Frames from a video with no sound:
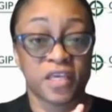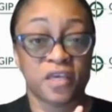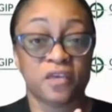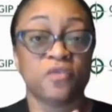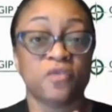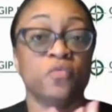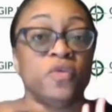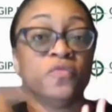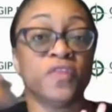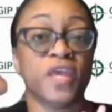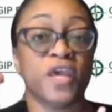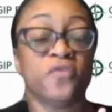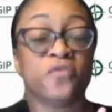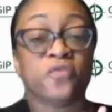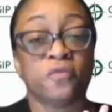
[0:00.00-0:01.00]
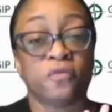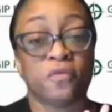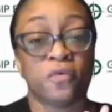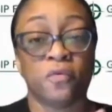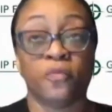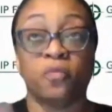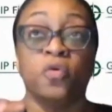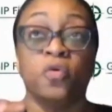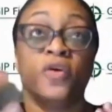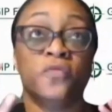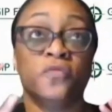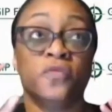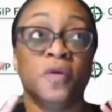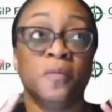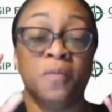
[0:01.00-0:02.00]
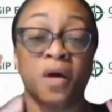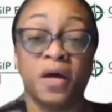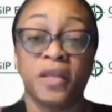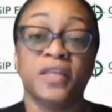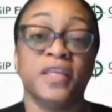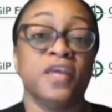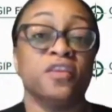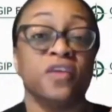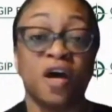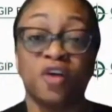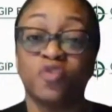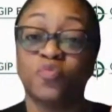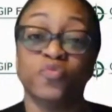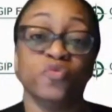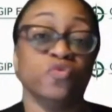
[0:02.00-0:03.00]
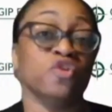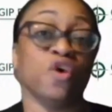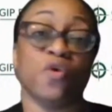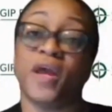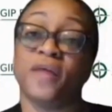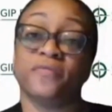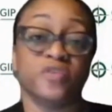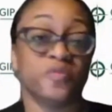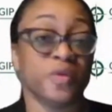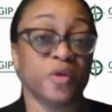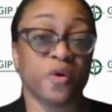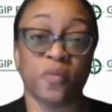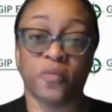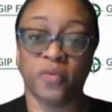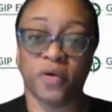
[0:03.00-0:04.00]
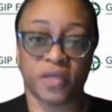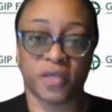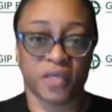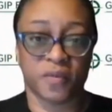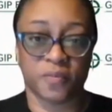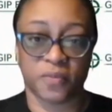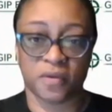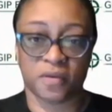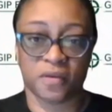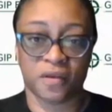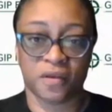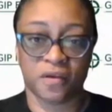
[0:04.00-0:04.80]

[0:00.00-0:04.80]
then with the money that the entrepreneurs don't have to spend on bookkeeping,